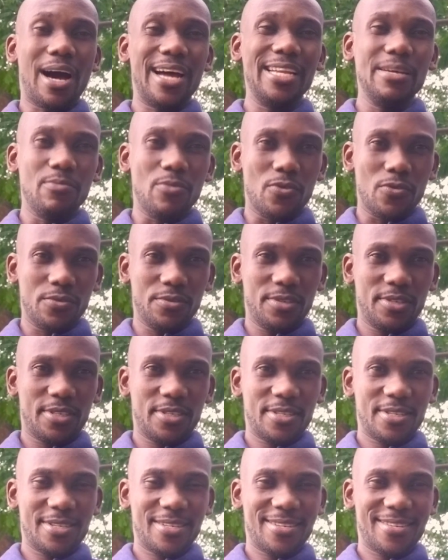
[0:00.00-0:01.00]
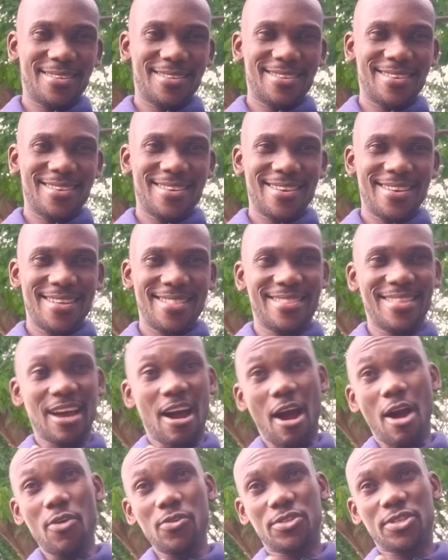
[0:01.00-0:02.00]
animals, the
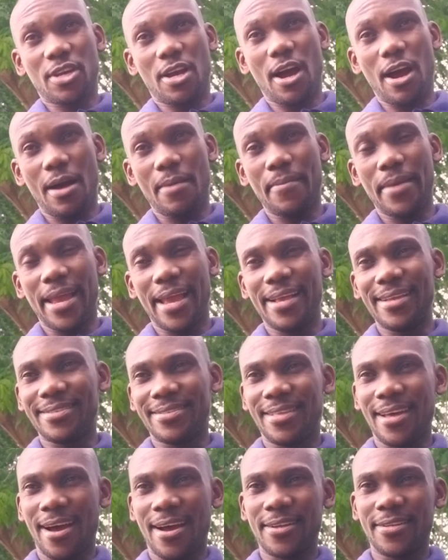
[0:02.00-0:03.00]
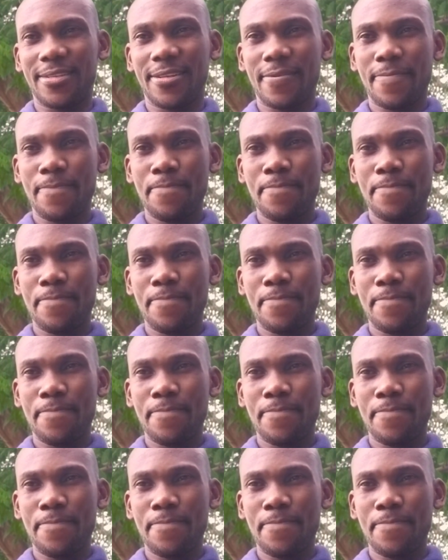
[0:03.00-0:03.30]
outcome is that